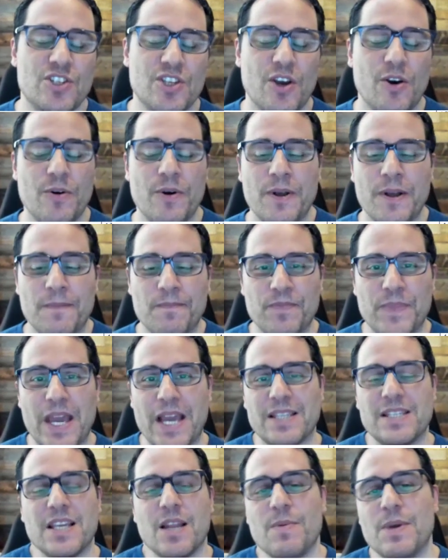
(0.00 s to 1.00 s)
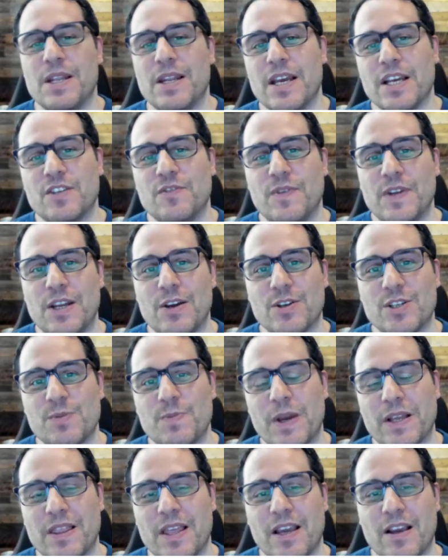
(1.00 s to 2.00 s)
So that's going to be the next video.
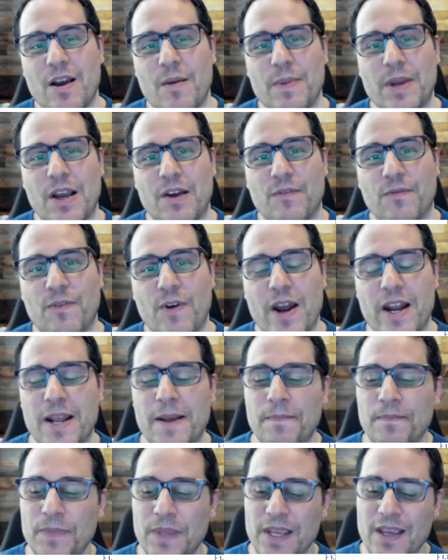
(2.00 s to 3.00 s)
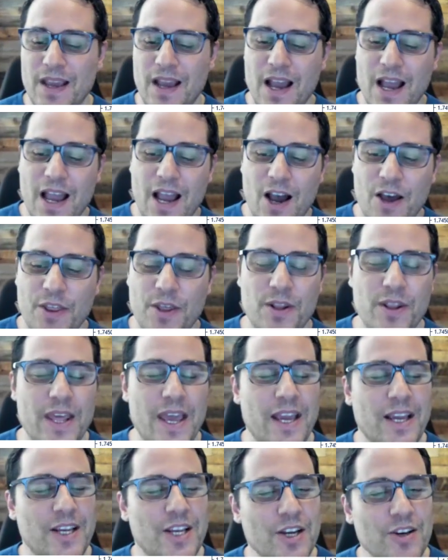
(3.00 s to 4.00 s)
Expect that coming on Friday. Other than
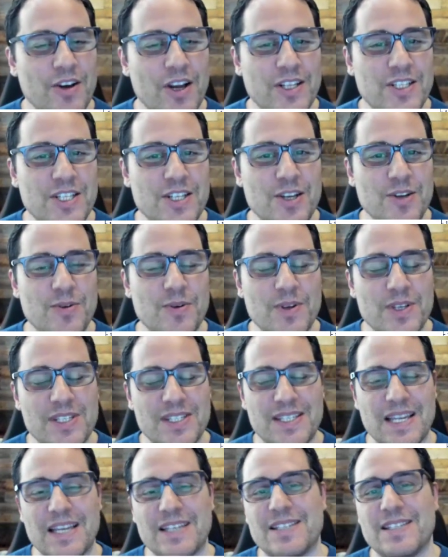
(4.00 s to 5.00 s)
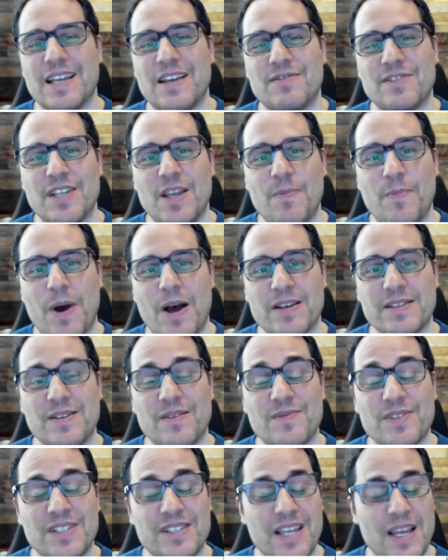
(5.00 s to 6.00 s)
that, good luck to you. Stay safe, stay
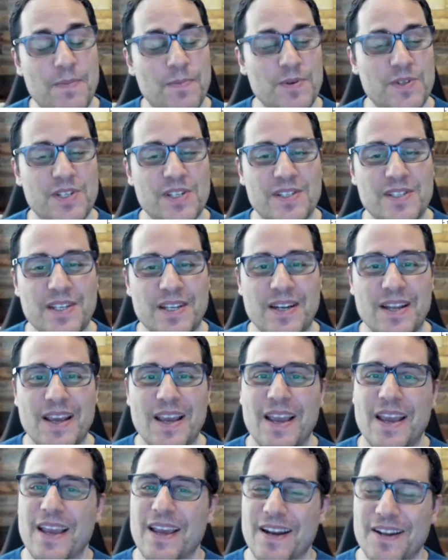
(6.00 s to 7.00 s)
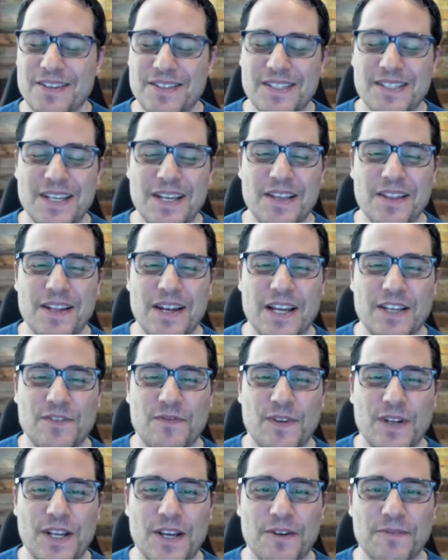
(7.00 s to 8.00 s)
positive, stay persistent, and I'll see you in the
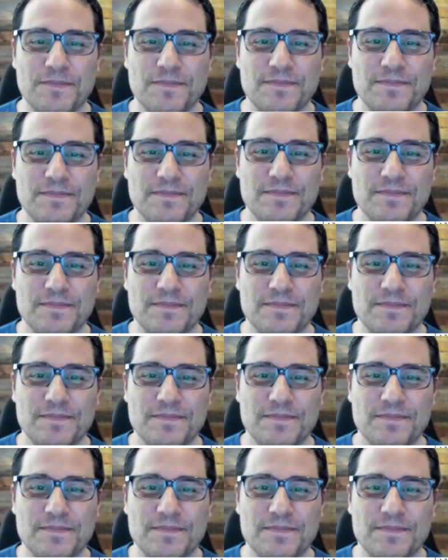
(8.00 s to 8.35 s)
next video.